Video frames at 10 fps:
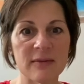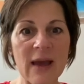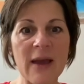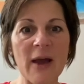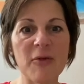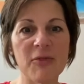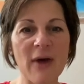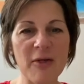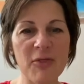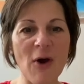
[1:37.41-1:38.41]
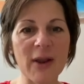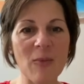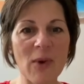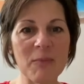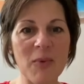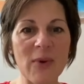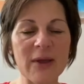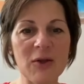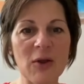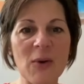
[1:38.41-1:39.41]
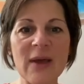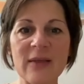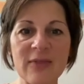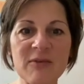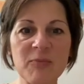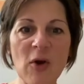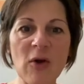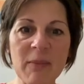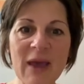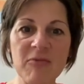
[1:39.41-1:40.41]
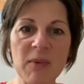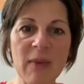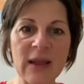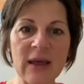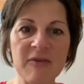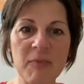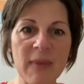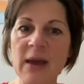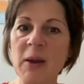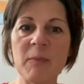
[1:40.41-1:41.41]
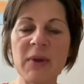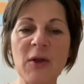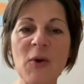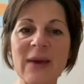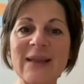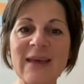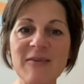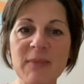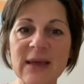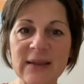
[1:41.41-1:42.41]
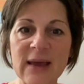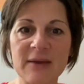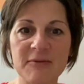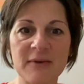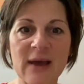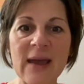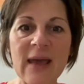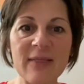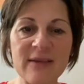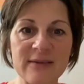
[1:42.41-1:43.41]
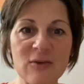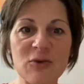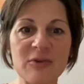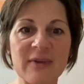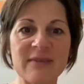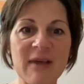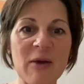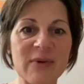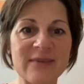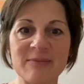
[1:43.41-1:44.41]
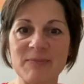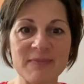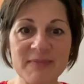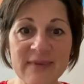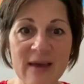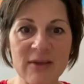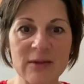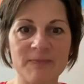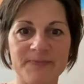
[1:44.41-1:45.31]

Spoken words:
I thought at one point, you know, this program gave me my life back. But no, it gave me a life. I had these issues since I was 7.